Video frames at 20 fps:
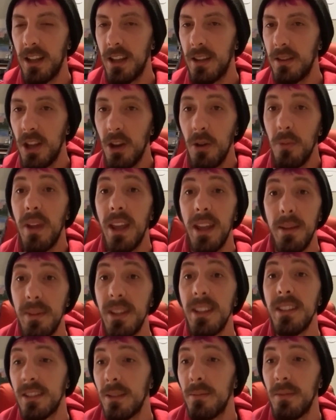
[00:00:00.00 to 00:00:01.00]
There may
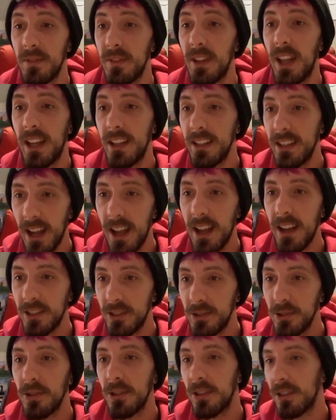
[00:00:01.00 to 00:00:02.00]
be some of that. Yeah,
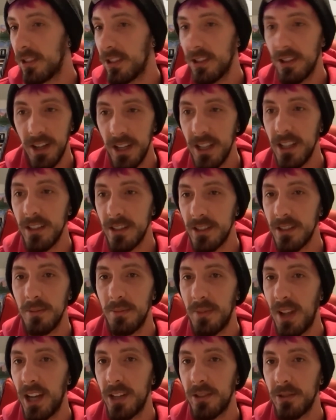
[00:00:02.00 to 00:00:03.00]
sure. There is some
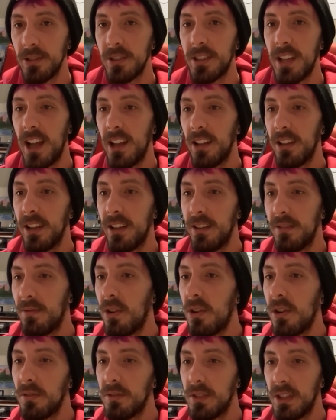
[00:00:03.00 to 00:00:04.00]
natural talent
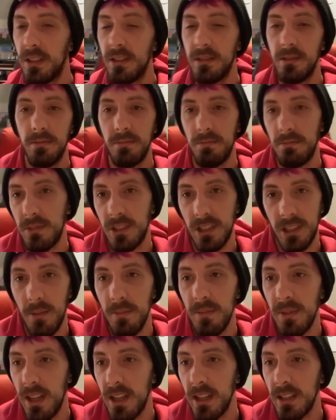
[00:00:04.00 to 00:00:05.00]
involved in
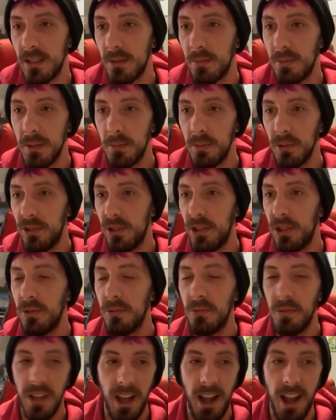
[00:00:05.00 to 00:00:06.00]
some things that people
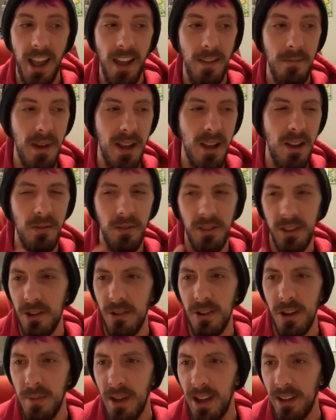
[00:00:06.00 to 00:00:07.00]
do. I have my own
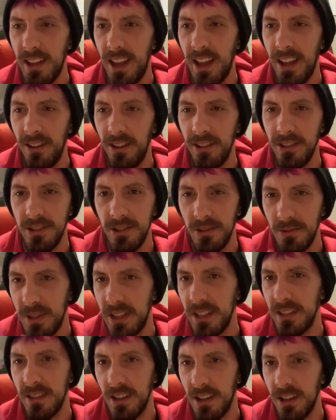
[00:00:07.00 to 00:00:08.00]
theory about that also. We
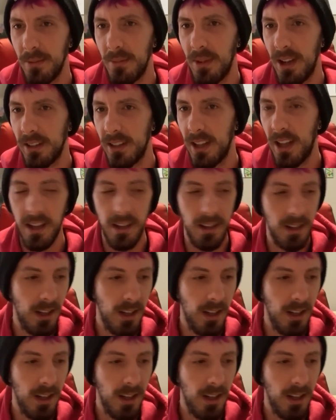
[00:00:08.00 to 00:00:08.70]
can talk about that.